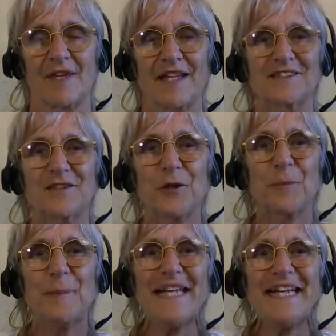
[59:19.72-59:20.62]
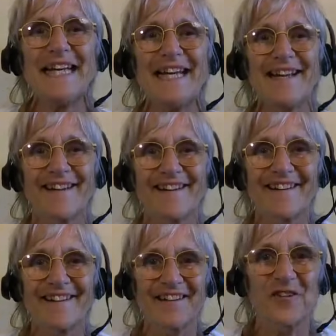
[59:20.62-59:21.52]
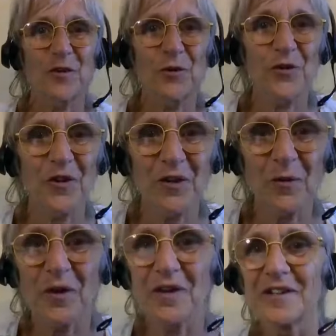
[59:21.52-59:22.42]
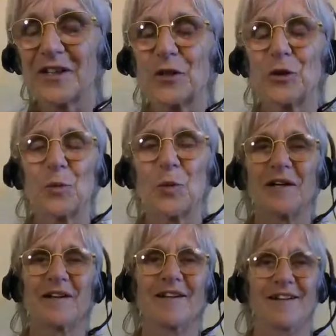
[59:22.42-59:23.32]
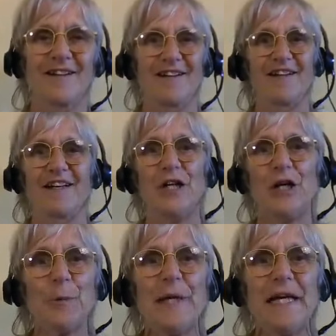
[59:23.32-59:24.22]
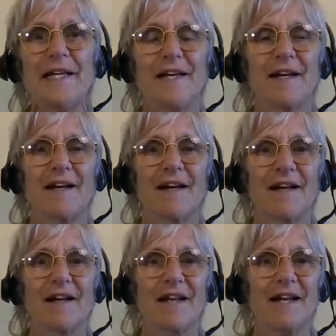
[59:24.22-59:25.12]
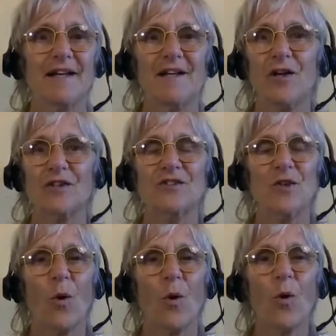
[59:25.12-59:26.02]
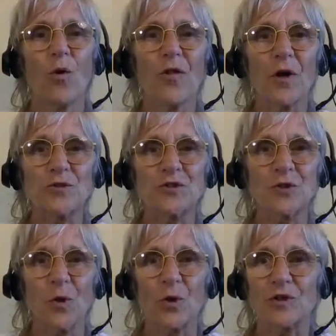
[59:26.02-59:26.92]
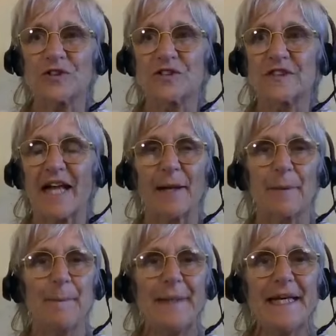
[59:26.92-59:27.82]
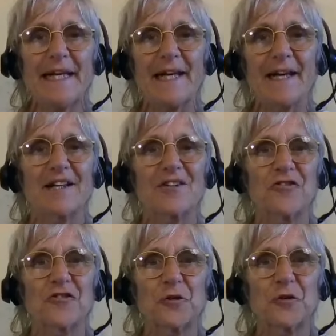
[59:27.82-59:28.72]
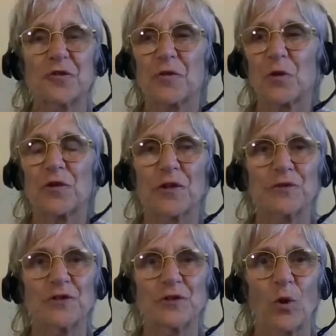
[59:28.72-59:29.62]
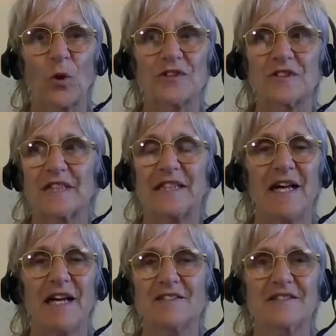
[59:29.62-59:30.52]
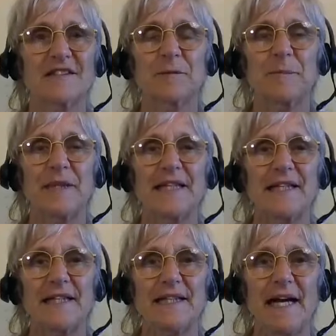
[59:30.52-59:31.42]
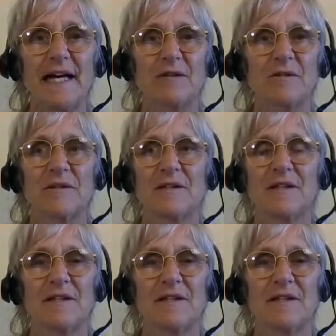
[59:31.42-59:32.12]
There's no meaning. That's also a good one. No meaning. That knocks all those thoughts, that meaning and the truth of all those thoughts, it knocks it completely down.